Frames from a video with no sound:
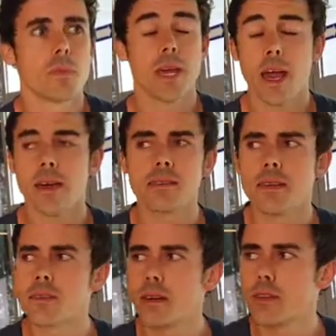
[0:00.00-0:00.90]
Yeah,
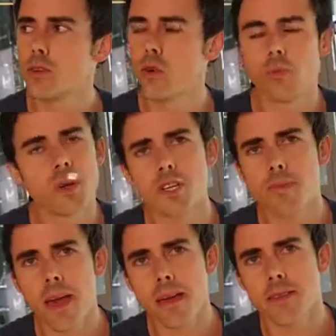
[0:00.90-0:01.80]
it's called
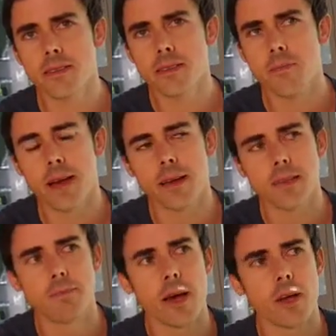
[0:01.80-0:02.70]
Wishman, and it's a
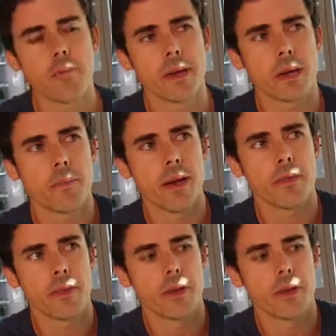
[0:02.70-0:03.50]
biopic about